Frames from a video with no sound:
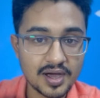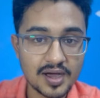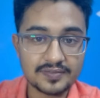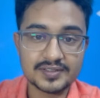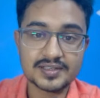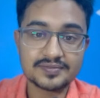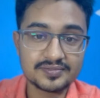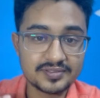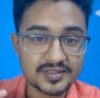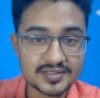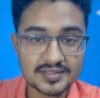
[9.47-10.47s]
after
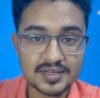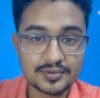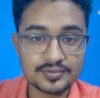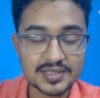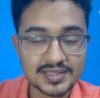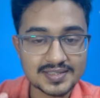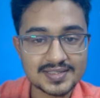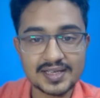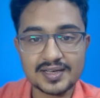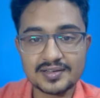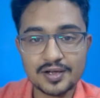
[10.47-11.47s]
first round, in
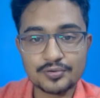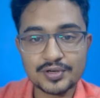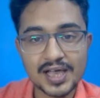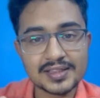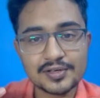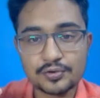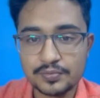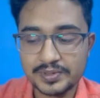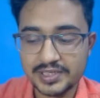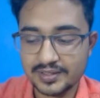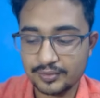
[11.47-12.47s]
second round and the
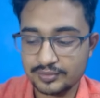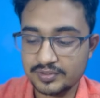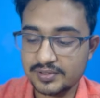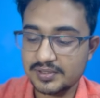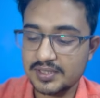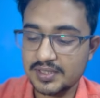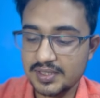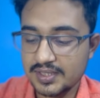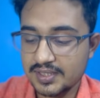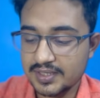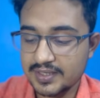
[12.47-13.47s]
open round.
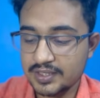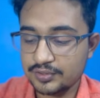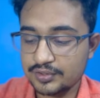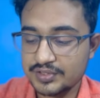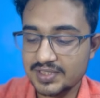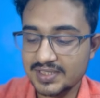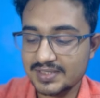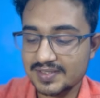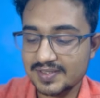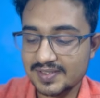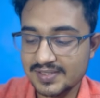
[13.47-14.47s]
Radiology
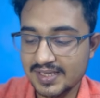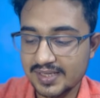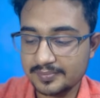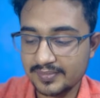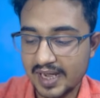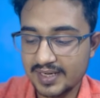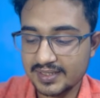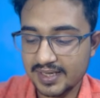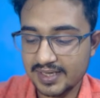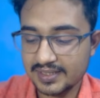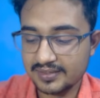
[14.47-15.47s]
it's the same at
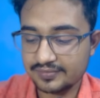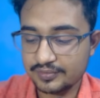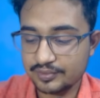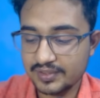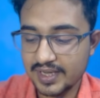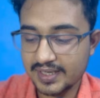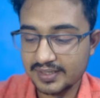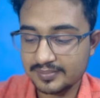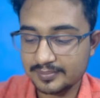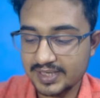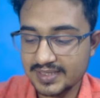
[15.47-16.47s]
94
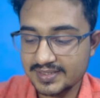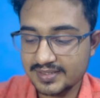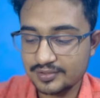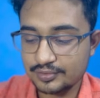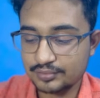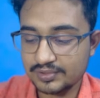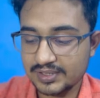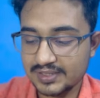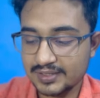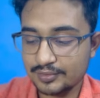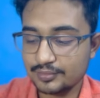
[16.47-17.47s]
rank, medicine
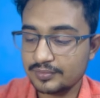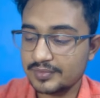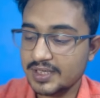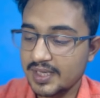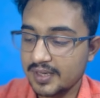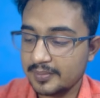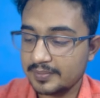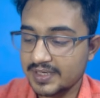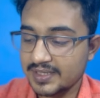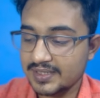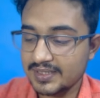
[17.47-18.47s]
232
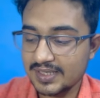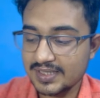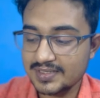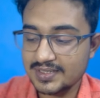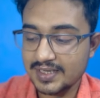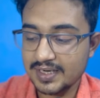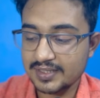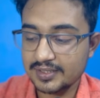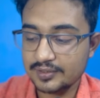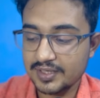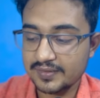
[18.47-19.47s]
but in ST
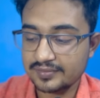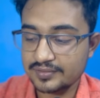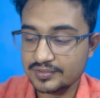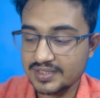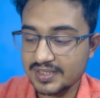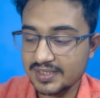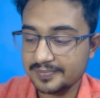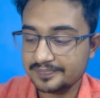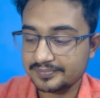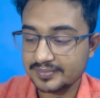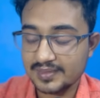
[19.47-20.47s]
category if you see
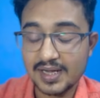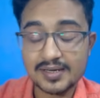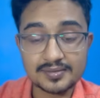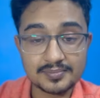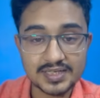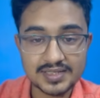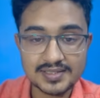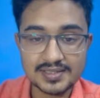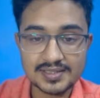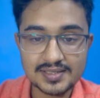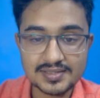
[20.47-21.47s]
then
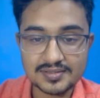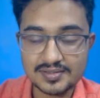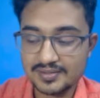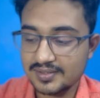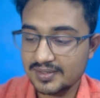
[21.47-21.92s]
medicine is